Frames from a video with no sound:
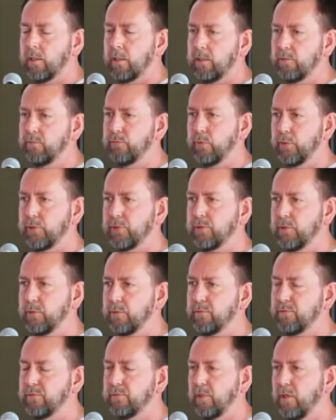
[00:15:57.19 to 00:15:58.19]
version
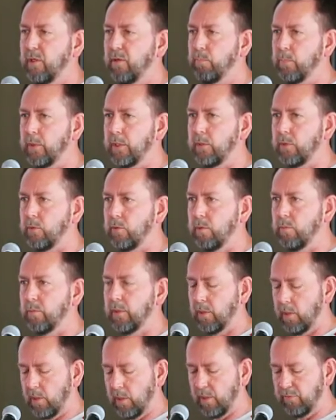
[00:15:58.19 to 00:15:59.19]
of being
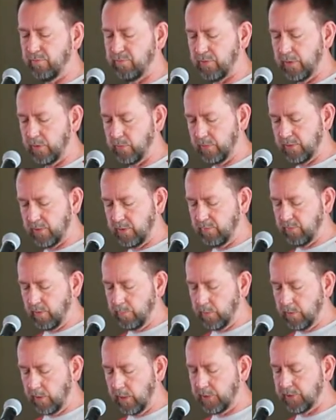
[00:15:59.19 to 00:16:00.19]
human, a higher frequency of
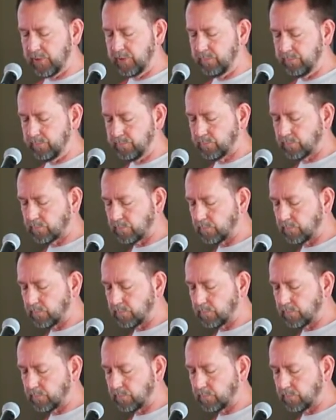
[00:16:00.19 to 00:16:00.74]
operation.